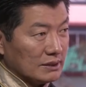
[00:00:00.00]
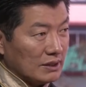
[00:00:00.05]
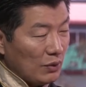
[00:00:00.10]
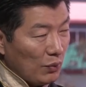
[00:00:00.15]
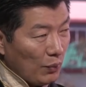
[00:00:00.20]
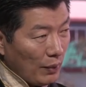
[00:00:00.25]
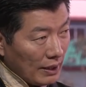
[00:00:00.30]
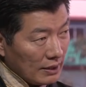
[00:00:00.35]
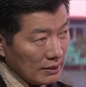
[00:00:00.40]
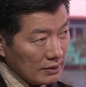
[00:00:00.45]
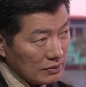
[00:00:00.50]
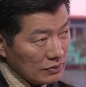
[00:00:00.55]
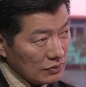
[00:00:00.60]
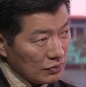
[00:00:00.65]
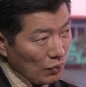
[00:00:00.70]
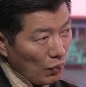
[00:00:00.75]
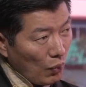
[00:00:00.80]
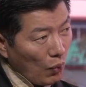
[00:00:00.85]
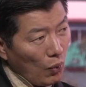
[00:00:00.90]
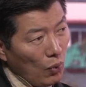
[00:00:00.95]
they went
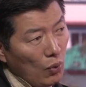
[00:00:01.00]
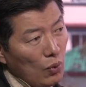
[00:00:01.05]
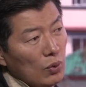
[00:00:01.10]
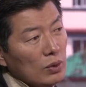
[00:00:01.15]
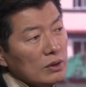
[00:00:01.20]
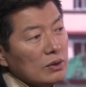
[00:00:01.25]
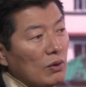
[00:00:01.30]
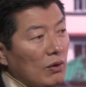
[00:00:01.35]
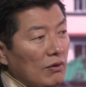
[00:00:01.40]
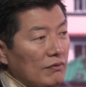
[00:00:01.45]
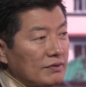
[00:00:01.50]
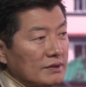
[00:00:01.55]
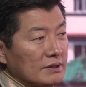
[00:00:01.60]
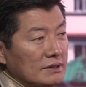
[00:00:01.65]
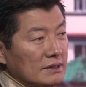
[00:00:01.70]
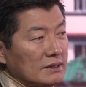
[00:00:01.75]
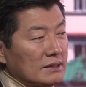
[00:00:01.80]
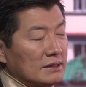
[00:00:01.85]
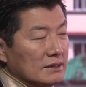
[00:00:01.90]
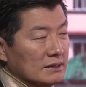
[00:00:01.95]
to all the
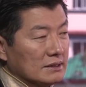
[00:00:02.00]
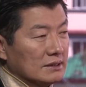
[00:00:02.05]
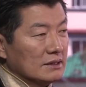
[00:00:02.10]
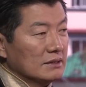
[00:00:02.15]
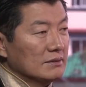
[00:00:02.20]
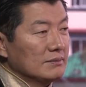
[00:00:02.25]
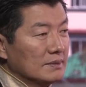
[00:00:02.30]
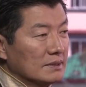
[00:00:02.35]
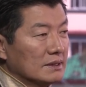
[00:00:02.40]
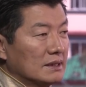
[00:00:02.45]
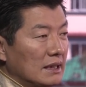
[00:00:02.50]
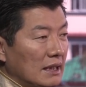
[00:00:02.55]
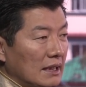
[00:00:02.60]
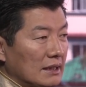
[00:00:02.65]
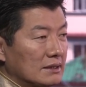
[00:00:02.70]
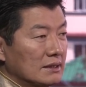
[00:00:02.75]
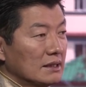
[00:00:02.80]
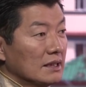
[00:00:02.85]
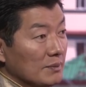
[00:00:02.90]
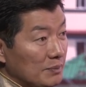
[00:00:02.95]
offices and delivered the
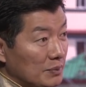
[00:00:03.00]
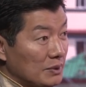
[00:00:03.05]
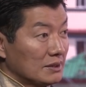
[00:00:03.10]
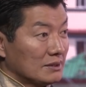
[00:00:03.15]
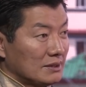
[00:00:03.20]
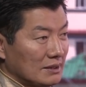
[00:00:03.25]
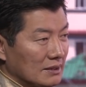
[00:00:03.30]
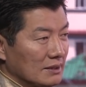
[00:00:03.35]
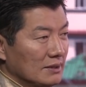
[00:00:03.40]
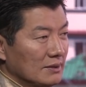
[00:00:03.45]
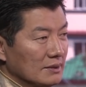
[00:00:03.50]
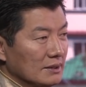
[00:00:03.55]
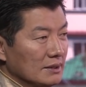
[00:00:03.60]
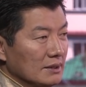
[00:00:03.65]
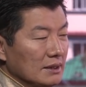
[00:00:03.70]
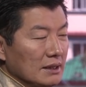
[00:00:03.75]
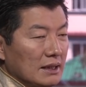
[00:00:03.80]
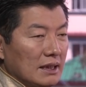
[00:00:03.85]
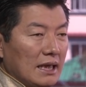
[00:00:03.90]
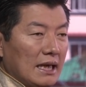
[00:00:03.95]
letter in person.
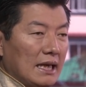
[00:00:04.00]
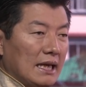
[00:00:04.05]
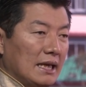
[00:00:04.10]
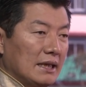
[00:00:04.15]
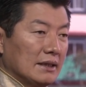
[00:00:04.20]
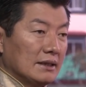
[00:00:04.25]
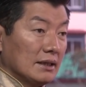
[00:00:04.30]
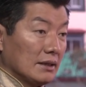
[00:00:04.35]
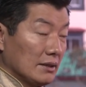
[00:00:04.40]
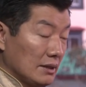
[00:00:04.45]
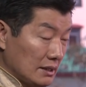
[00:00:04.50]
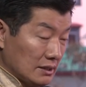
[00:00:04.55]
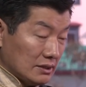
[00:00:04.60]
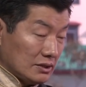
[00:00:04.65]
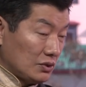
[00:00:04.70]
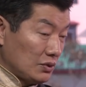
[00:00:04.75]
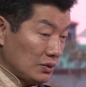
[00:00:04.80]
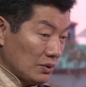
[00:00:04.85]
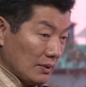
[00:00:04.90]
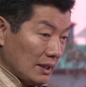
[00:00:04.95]
And
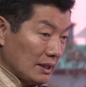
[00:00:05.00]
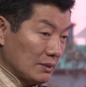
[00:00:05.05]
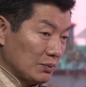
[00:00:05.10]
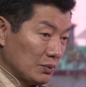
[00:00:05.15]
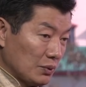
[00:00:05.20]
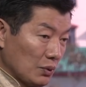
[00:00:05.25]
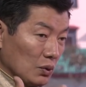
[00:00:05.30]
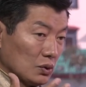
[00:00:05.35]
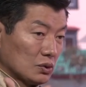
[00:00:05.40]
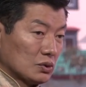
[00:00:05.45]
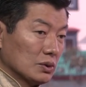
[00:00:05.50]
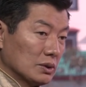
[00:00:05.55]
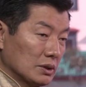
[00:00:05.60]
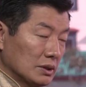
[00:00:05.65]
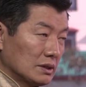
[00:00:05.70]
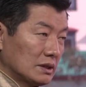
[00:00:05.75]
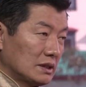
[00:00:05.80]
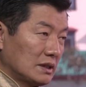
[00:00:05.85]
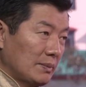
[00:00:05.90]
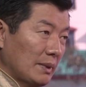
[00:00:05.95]
yes, you're right, we also
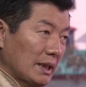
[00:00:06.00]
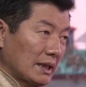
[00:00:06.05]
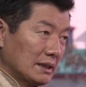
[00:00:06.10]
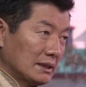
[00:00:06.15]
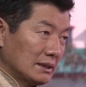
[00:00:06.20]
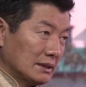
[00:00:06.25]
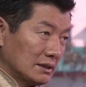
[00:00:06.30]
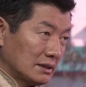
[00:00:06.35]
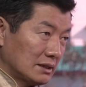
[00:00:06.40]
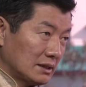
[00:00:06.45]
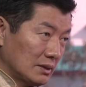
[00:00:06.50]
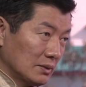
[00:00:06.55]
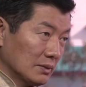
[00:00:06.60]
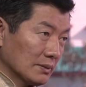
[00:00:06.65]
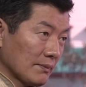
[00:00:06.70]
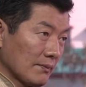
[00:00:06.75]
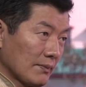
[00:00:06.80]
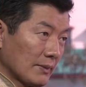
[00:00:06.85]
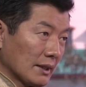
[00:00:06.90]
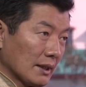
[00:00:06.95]
urge Tibetans, you
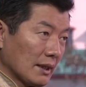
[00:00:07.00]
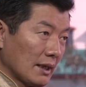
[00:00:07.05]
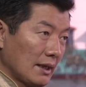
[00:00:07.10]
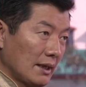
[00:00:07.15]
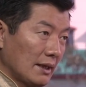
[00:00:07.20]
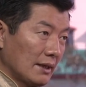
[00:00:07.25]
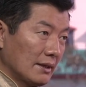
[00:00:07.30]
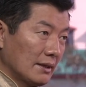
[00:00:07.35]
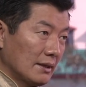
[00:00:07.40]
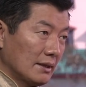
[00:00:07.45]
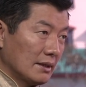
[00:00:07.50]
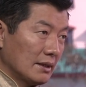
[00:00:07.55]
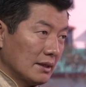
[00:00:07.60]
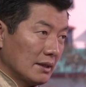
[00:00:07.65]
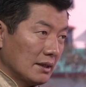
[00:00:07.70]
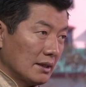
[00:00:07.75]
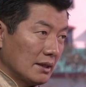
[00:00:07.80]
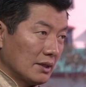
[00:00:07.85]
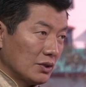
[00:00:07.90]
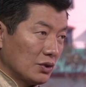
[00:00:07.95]
know, in
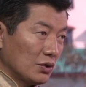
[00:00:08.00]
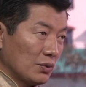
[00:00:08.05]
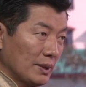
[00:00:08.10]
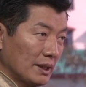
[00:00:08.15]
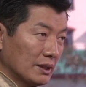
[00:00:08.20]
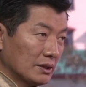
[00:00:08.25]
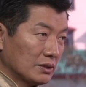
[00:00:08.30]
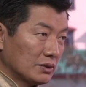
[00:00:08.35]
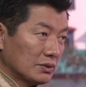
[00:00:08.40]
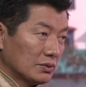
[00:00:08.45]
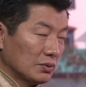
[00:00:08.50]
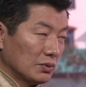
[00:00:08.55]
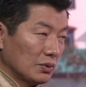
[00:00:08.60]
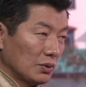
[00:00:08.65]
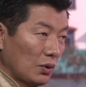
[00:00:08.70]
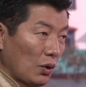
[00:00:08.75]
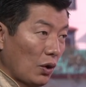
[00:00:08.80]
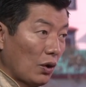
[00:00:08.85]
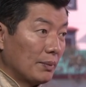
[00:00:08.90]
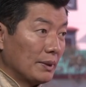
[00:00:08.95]
US to
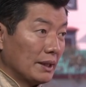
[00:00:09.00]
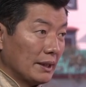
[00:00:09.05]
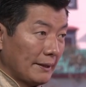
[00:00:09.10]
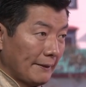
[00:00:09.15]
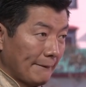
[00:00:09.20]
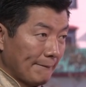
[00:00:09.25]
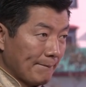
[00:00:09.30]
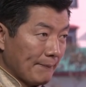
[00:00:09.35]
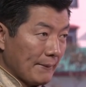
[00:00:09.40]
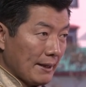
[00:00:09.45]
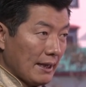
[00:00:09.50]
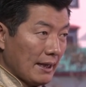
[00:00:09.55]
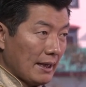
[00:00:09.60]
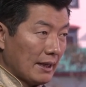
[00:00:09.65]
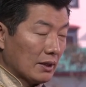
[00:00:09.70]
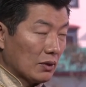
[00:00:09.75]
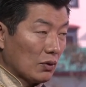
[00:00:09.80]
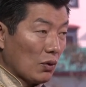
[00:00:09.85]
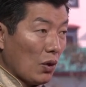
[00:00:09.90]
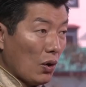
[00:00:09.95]
lobby
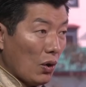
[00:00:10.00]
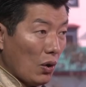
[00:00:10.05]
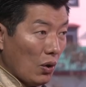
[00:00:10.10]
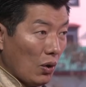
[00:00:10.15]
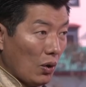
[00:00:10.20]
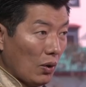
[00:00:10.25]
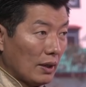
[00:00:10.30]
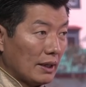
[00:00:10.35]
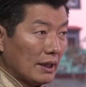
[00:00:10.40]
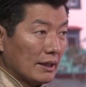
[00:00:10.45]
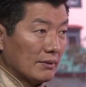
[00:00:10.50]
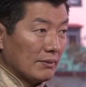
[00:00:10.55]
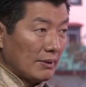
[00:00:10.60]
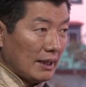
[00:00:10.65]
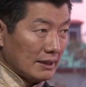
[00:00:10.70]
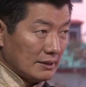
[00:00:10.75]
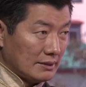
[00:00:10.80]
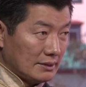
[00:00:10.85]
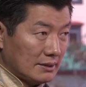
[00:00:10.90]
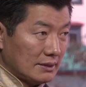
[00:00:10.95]
and call and
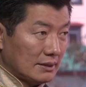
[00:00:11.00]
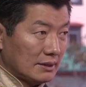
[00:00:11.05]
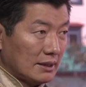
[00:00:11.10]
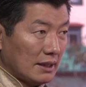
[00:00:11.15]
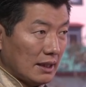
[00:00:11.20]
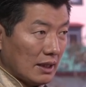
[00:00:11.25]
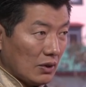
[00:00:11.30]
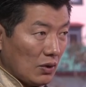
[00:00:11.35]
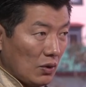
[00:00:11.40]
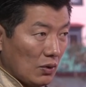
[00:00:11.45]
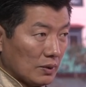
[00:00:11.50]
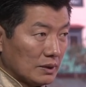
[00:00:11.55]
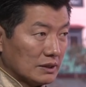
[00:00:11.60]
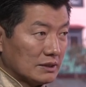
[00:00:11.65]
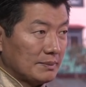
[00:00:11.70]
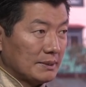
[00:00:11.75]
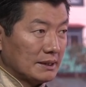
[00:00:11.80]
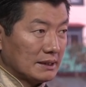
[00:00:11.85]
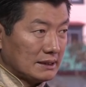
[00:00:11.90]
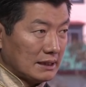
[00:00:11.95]
write their
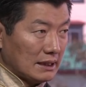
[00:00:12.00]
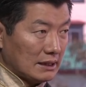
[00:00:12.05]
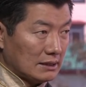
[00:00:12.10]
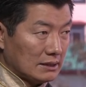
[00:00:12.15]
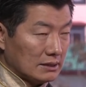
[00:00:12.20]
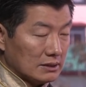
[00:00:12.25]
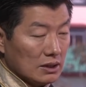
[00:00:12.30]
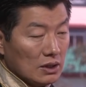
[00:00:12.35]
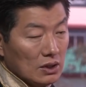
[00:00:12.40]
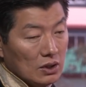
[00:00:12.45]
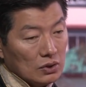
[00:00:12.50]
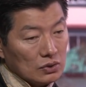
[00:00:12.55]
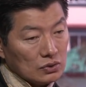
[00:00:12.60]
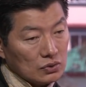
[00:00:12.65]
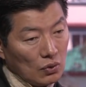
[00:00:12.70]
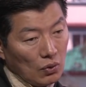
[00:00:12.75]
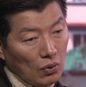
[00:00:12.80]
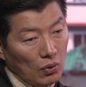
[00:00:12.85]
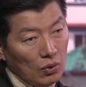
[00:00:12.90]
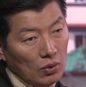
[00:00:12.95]
congressmen and senators.
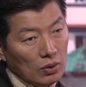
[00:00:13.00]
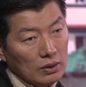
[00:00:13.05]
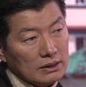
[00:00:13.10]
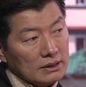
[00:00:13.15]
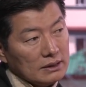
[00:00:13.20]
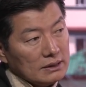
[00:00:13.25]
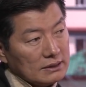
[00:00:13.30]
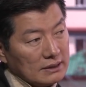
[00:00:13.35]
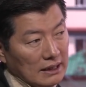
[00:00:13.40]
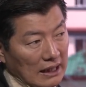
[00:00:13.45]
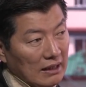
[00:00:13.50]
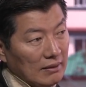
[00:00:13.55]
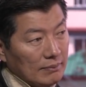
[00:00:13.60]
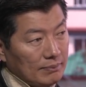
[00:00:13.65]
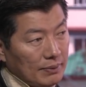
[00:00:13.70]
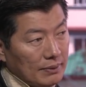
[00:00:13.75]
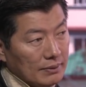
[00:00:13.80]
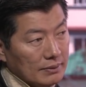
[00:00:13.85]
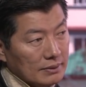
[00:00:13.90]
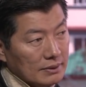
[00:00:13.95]
So all these
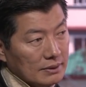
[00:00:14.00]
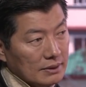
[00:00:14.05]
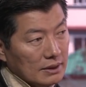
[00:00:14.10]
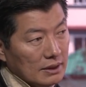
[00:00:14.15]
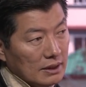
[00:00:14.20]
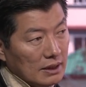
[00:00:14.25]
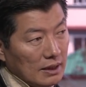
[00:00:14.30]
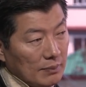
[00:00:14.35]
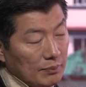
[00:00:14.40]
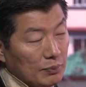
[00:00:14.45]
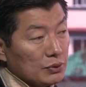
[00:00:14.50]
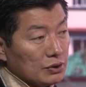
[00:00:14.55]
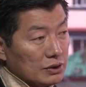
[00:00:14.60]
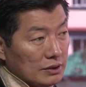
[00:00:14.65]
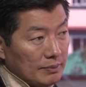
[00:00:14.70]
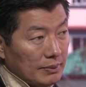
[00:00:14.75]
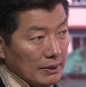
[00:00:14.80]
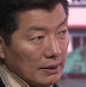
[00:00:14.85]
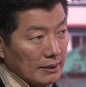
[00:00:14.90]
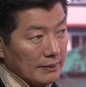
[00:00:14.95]
help push
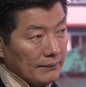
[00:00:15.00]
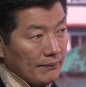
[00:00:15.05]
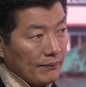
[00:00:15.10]
the bill.